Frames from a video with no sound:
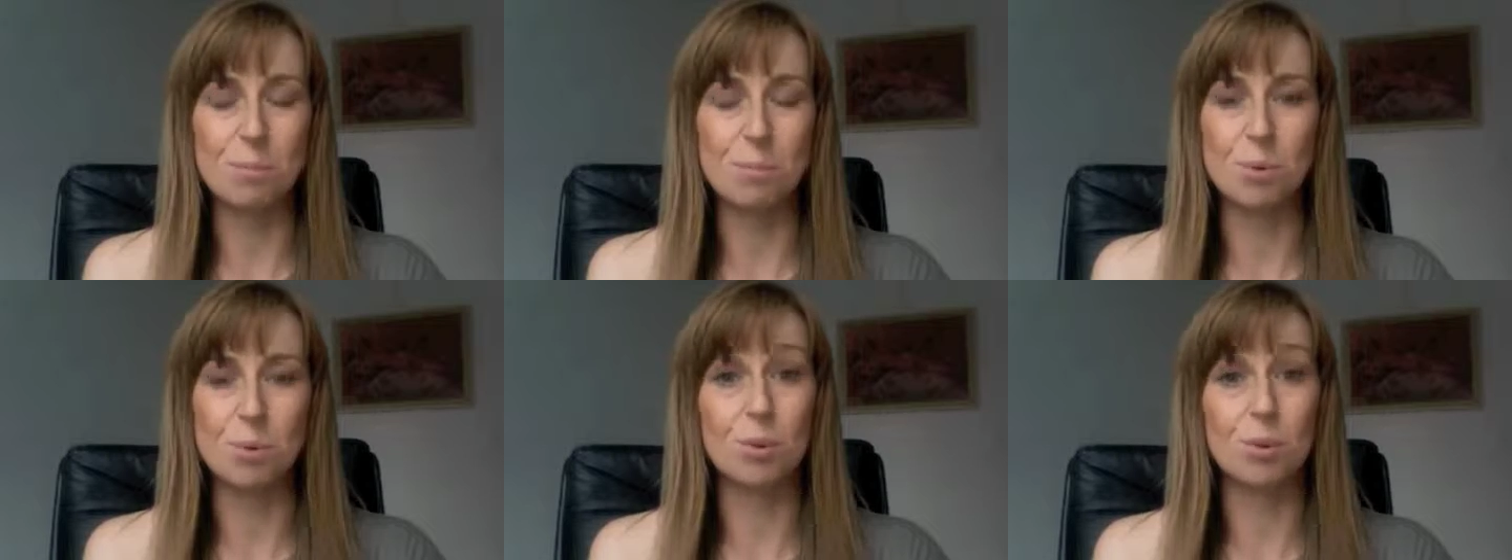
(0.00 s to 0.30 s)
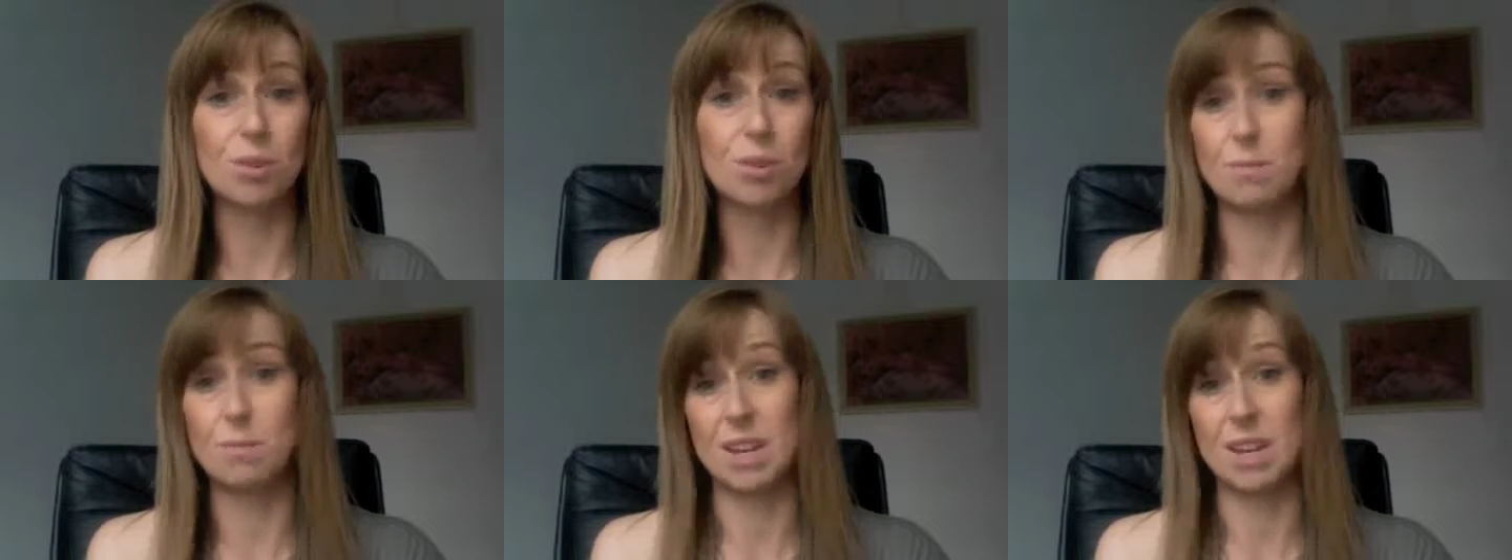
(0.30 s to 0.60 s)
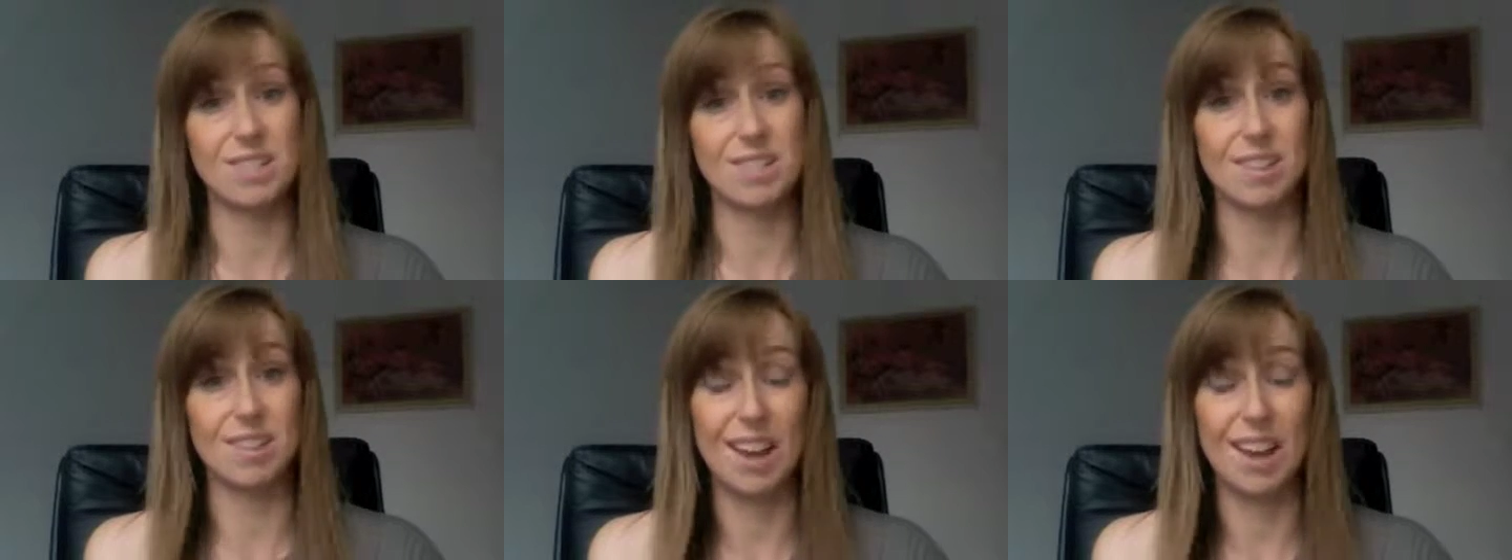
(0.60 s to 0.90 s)
both
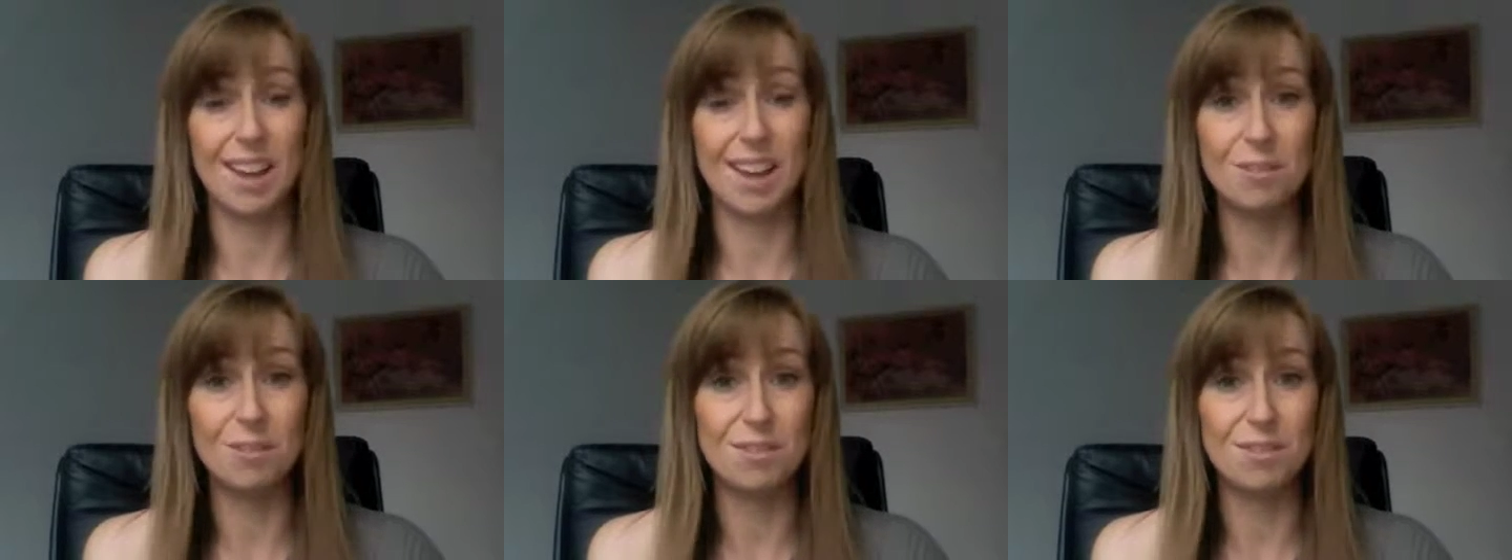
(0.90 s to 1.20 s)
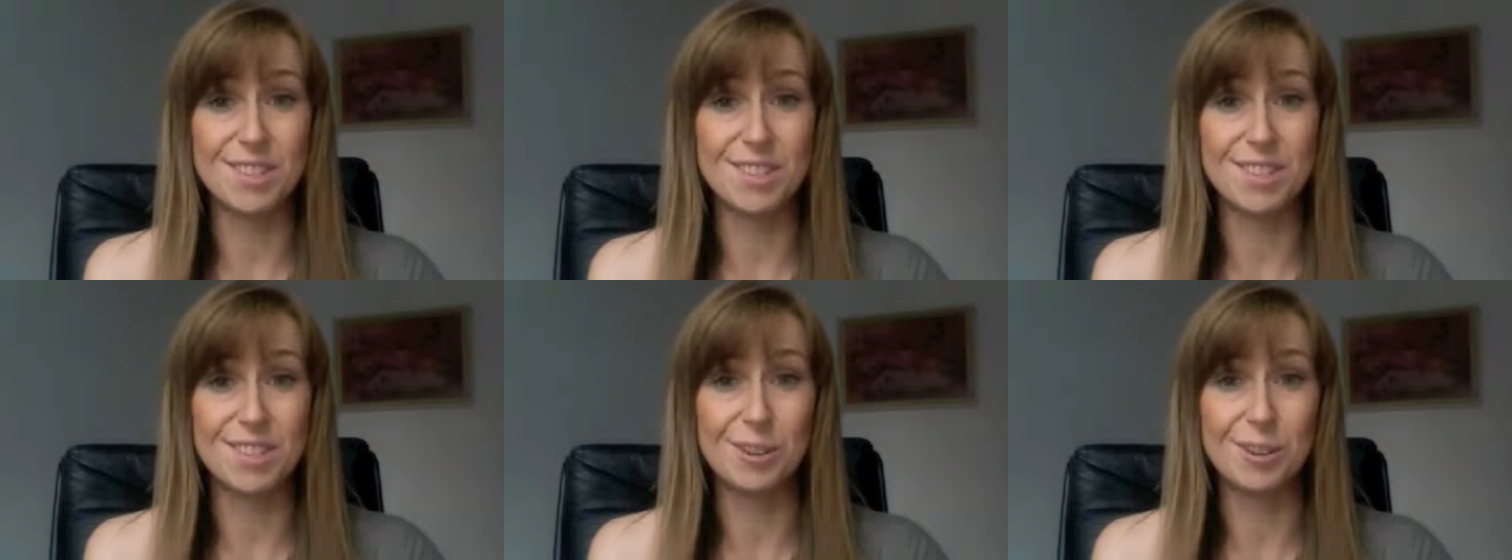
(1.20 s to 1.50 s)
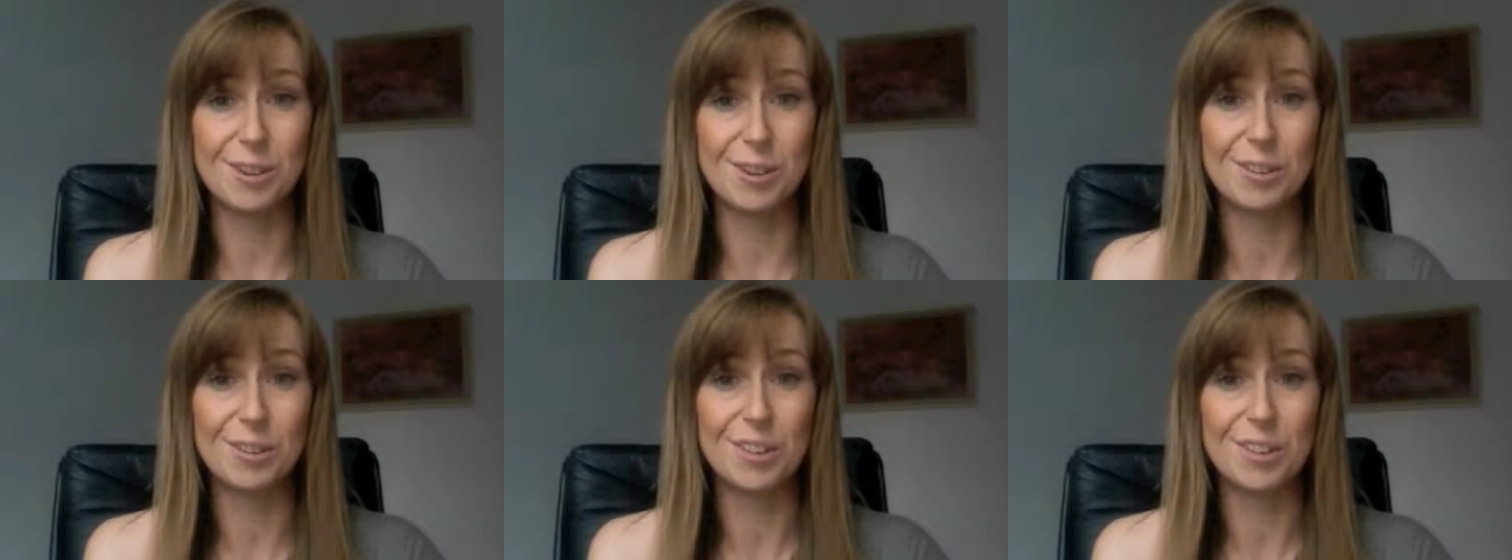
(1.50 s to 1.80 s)
mental and
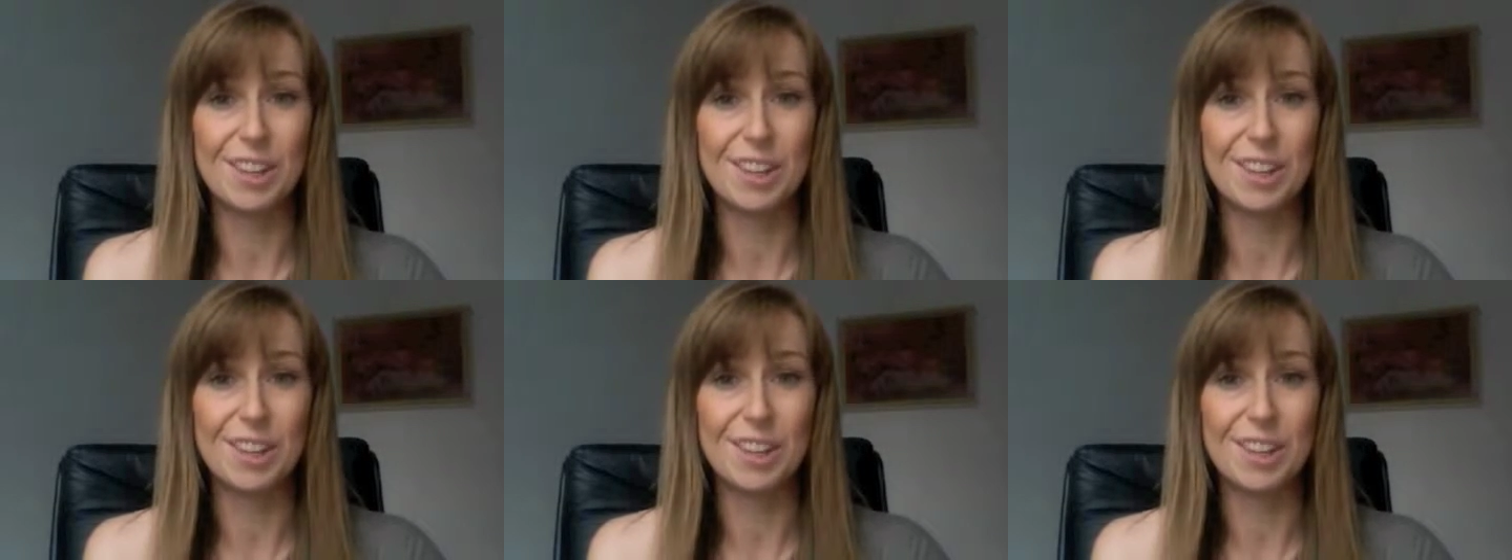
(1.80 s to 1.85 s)
physical.